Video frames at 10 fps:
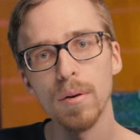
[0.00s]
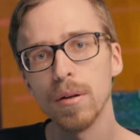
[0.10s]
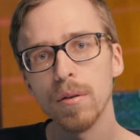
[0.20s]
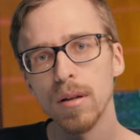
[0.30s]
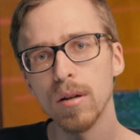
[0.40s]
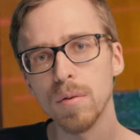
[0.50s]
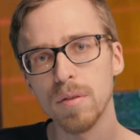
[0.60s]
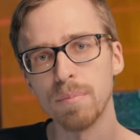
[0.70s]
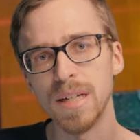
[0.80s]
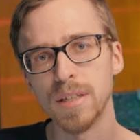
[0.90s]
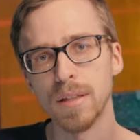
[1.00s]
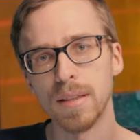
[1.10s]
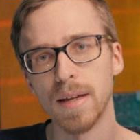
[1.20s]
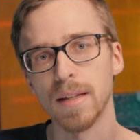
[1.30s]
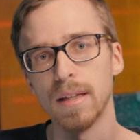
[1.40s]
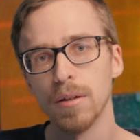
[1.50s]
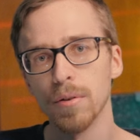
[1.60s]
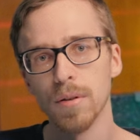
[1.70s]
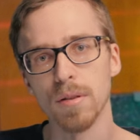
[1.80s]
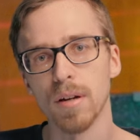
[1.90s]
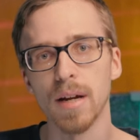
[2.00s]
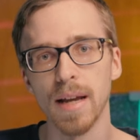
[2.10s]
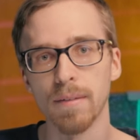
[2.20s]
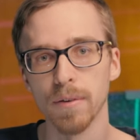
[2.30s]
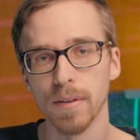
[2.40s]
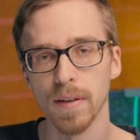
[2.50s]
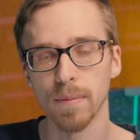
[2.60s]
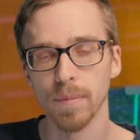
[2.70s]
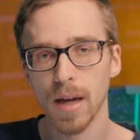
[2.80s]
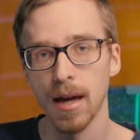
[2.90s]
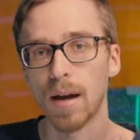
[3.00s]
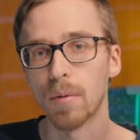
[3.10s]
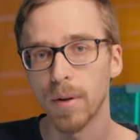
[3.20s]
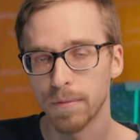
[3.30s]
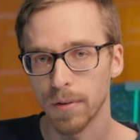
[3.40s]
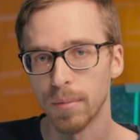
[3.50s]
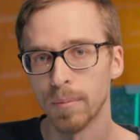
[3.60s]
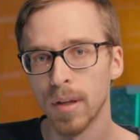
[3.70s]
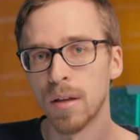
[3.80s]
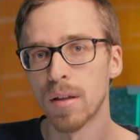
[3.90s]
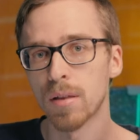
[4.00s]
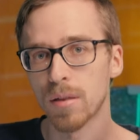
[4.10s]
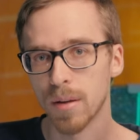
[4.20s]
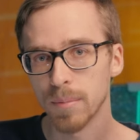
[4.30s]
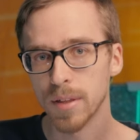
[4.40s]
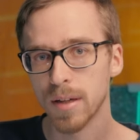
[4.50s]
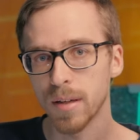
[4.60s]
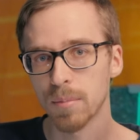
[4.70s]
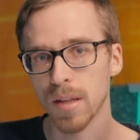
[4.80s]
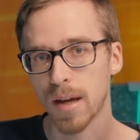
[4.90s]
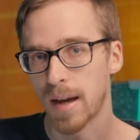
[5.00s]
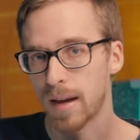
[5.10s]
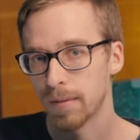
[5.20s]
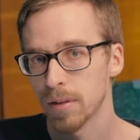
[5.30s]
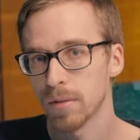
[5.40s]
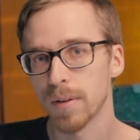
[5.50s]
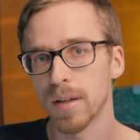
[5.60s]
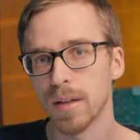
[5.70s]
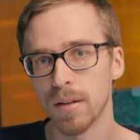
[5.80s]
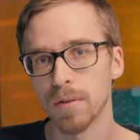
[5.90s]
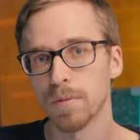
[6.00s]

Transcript: I know that I always mentioned that gear is not everything. However, sometimes having the right gear